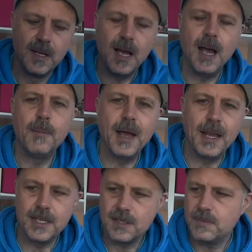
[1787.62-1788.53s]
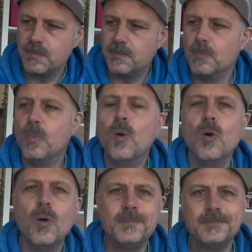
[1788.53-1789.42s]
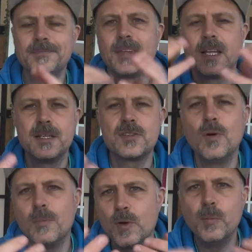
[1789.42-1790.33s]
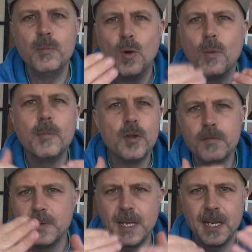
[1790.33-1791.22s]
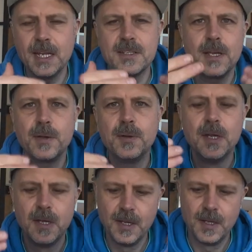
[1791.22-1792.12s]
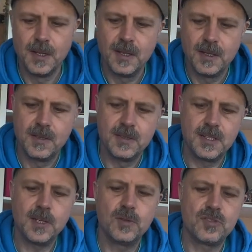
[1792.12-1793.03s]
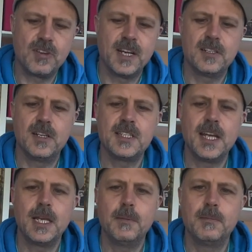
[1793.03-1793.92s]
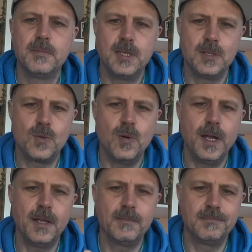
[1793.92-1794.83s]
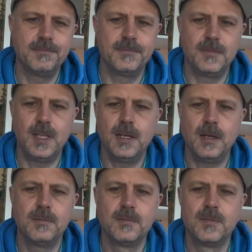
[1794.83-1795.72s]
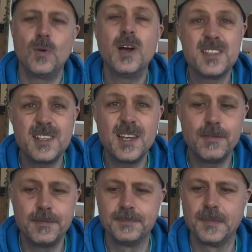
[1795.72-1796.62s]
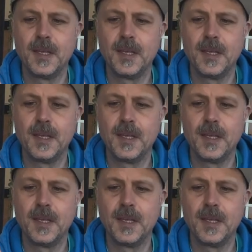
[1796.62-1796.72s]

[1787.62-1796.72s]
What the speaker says: And it's more it's got more movement in it. So single strand titanium is quite, you know, quite stiff.